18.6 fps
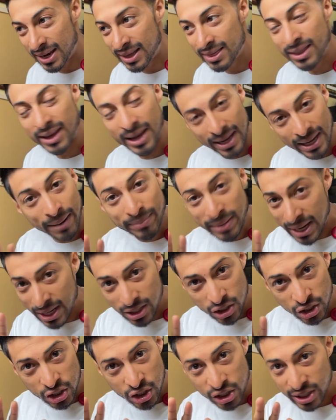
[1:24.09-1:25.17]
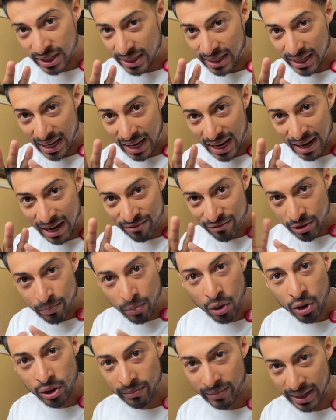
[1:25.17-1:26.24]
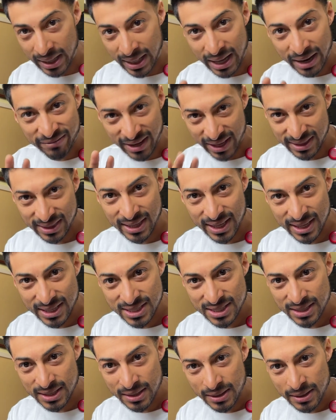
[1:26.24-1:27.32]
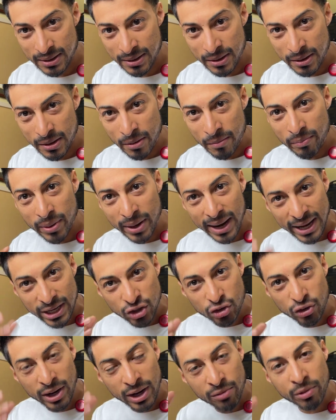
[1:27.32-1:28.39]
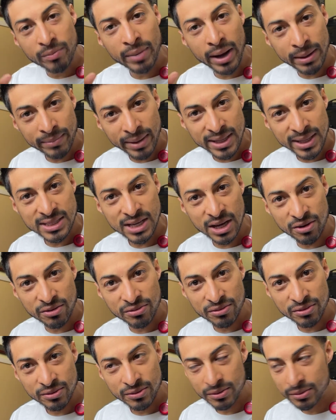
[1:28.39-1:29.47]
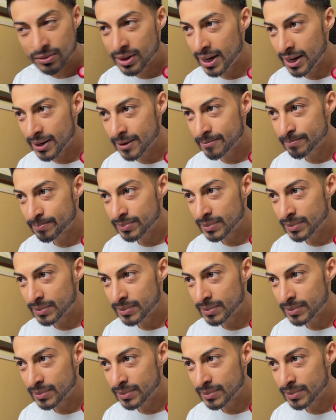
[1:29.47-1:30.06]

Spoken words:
And I'm not good in every part of my life like this, but I try to remind myself, okay,